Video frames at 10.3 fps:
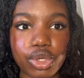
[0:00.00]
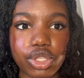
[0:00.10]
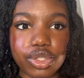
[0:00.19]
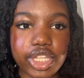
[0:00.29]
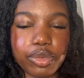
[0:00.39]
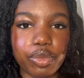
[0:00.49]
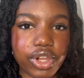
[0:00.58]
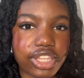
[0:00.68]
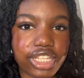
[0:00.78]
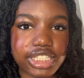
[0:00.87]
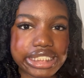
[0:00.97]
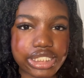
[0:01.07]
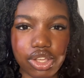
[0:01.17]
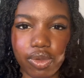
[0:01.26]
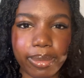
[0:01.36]
You can wear this
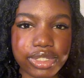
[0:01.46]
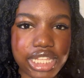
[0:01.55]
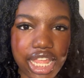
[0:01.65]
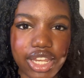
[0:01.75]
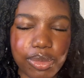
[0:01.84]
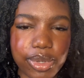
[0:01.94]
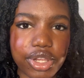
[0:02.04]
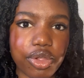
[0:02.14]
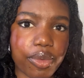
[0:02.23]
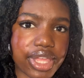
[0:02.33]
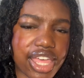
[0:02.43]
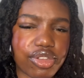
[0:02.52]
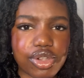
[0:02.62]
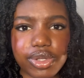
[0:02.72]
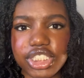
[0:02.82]
almost anywhere you're going out. You're
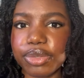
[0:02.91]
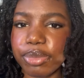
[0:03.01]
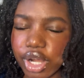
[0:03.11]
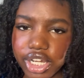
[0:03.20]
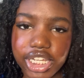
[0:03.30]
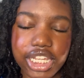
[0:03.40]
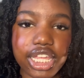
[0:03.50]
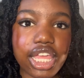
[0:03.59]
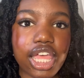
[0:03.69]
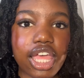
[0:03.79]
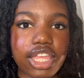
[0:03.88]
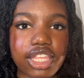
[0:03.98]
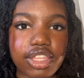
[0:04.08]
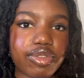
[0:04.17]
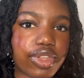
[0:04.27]
going to a party,
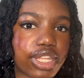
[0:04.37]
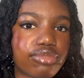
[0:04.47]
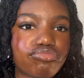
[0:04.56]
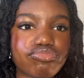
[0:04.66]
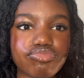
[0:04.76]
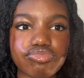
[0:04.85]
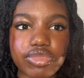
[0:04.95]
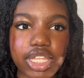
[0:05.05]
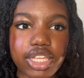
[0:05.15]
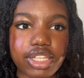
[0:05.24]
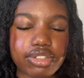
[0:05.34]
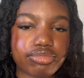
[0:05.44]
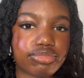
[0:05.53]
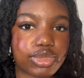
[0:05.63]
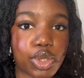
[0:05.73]
even like
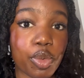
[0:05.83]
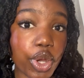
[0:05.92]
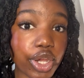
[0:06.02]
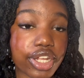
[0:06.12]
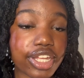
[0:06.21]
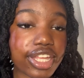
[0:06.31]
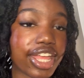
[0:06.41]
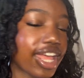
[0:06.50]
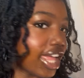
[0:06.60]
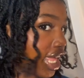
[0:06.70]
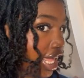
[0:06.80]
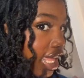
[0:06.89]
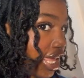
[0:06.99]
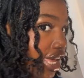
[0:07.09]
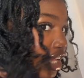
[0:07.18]
to work.
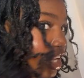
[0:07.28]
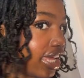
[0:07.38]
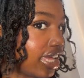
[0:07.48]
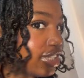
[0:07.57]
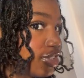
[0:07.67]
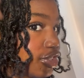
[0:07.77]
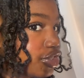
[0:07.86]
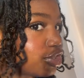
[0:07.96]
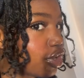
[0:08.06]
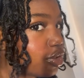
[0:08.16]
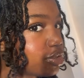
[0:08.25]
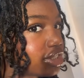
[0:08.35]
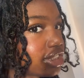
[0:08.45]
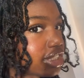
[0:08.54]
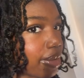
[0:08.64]
And it's so
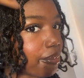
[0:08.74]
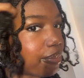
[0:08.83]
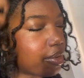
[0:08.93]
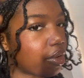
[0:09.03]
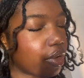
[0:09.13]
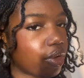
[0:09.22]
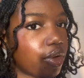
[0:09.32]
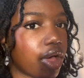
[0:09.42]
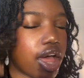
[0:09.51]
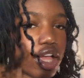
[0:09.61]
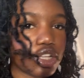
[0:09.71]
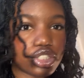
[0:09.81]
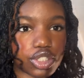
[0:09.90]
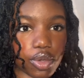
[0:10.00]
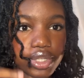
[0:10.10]
simple,
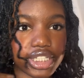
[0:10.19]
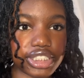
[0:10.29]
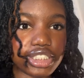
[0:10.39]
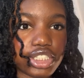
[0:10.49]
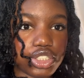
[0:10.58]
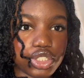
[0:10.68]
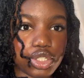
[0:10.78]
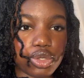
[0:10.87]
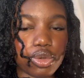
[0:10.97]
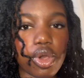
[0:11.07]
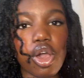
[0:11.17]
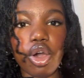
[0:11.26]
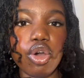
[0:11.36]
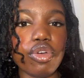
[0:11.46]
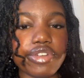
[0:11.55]
so easy to do,
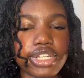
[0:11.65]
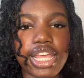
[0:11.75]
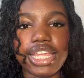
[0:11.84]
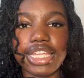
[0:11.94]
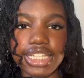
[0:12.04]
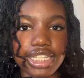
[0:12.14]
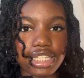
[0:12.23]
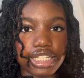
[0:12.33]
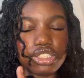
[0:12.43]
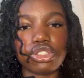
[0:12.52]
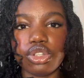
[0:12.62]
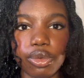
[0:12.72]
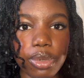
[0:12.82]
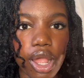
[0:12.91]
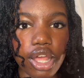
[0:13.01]
overnight, heatless, no
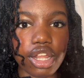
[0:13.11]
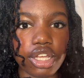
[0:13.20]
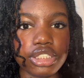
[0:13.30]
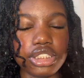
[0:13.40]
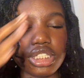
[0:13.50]
product,